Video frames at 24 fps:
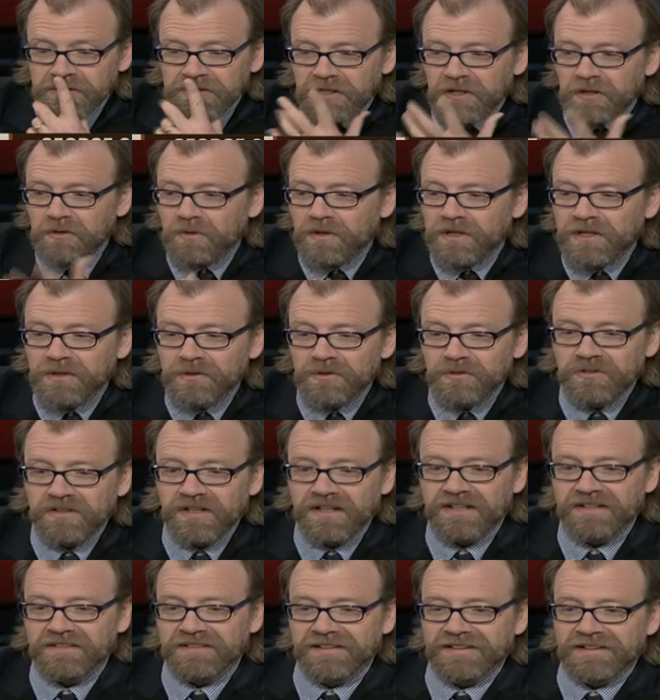a young writer is
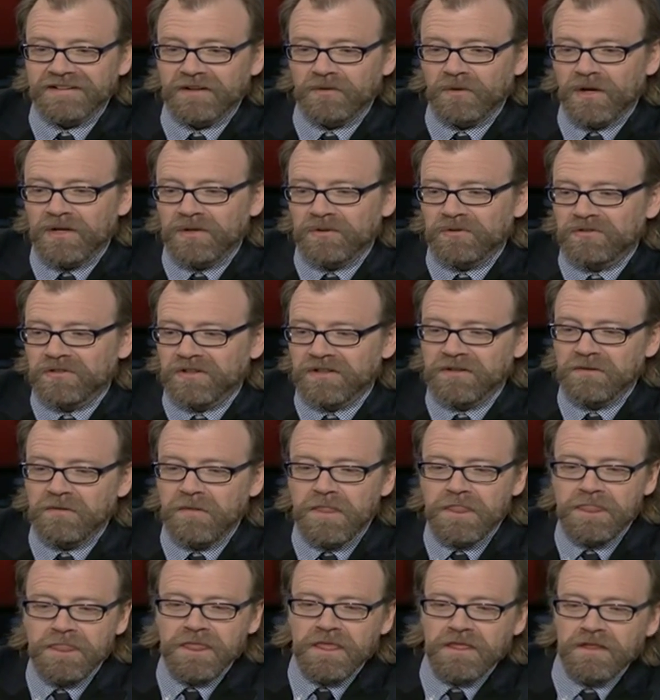kind of like, I always say,
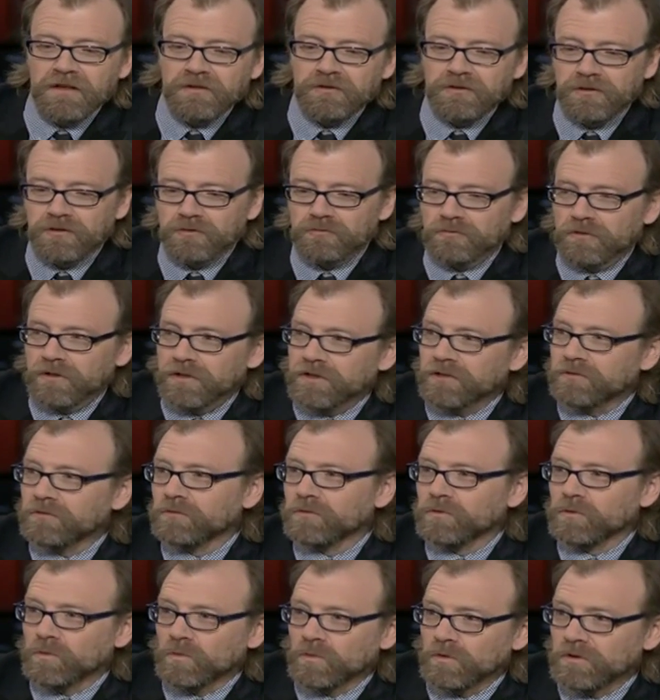she's running
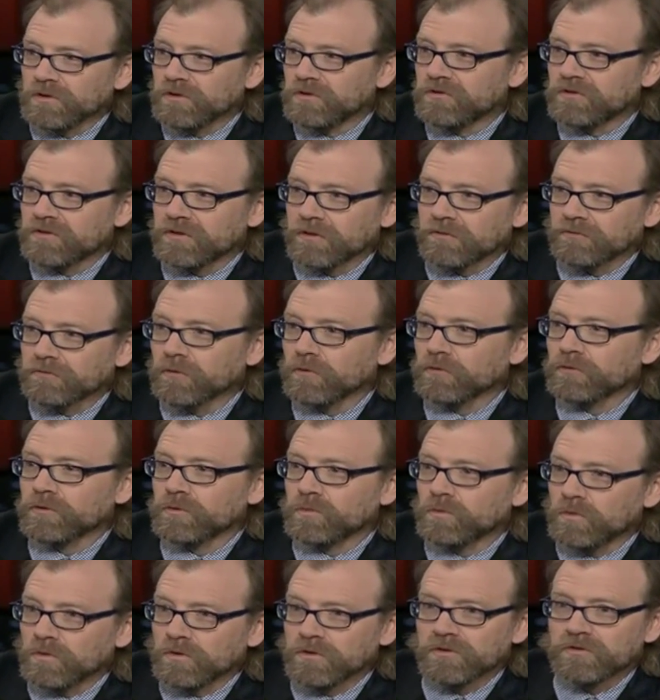through the woods,
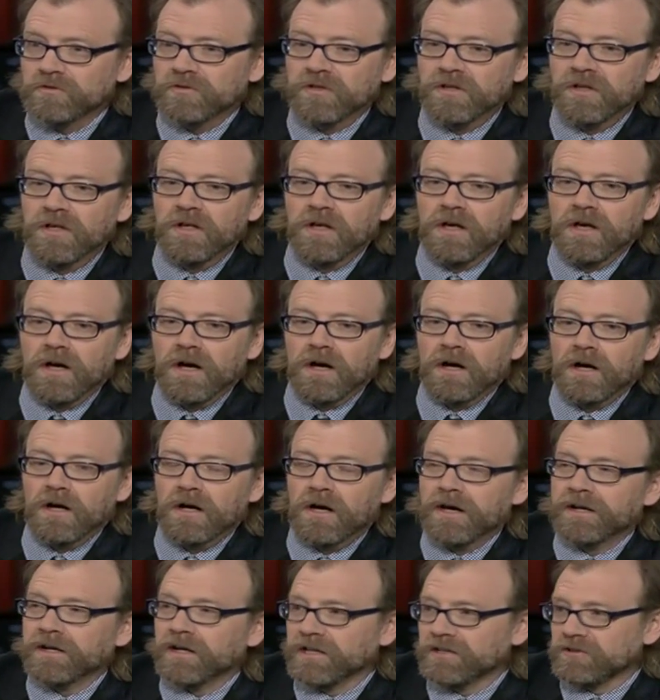frozen woods,
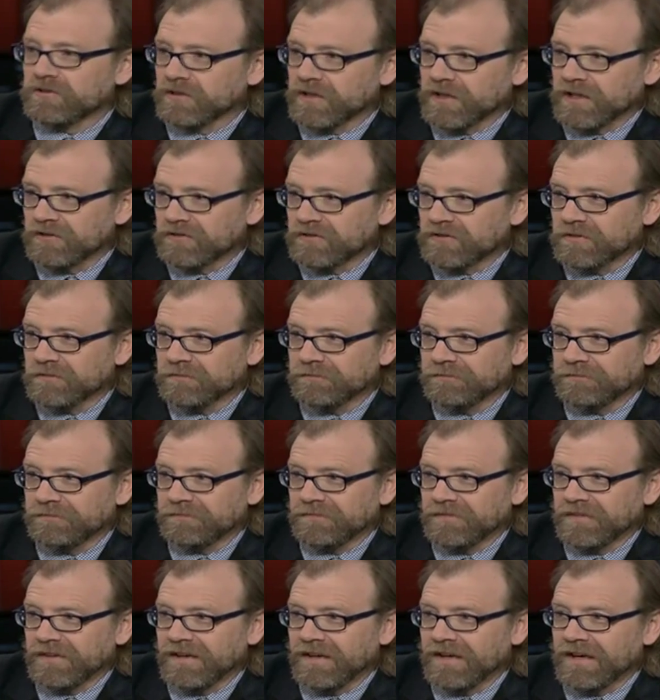on ice skates.
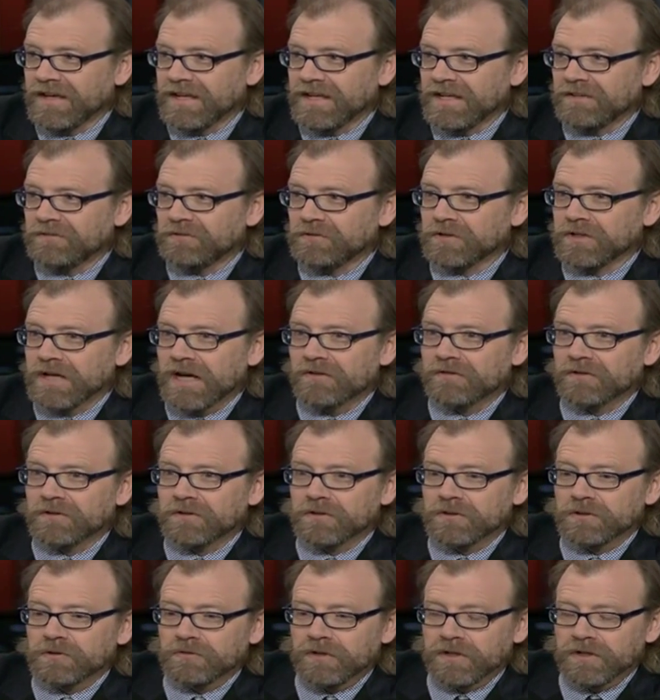And if you have a
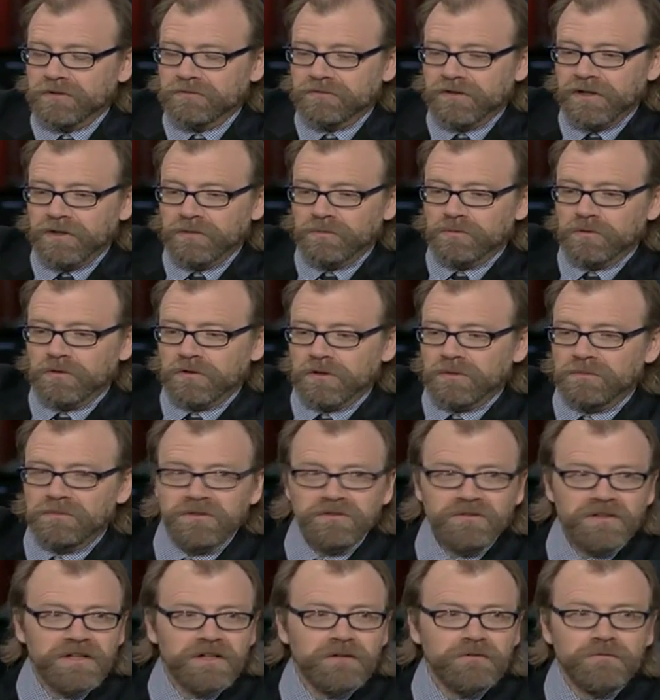good creative writing program,
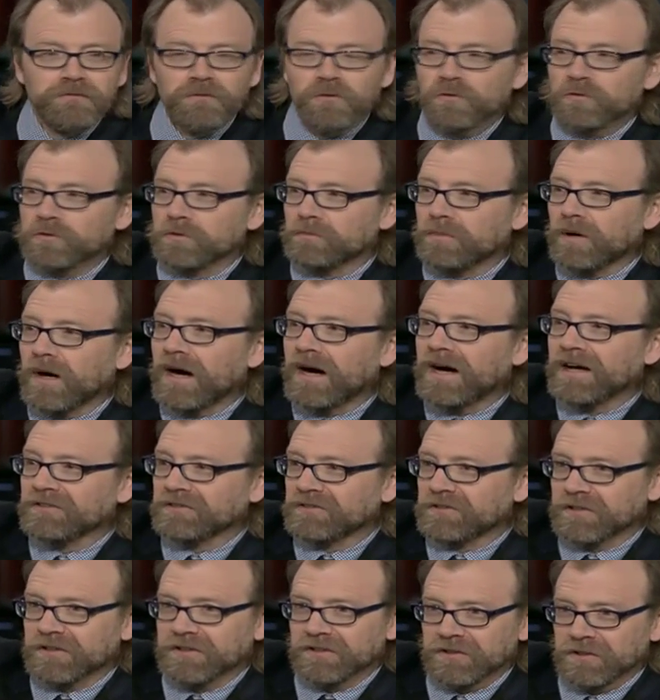it's like a frozen
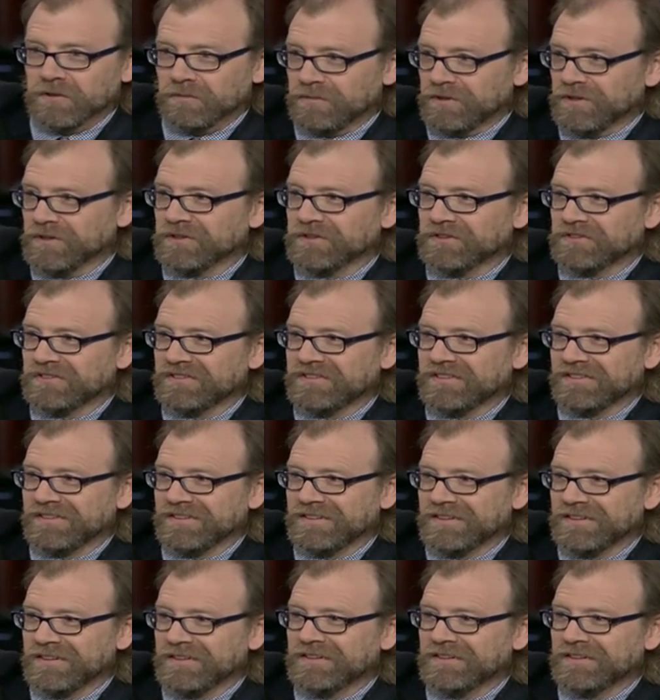pond suddenly appears,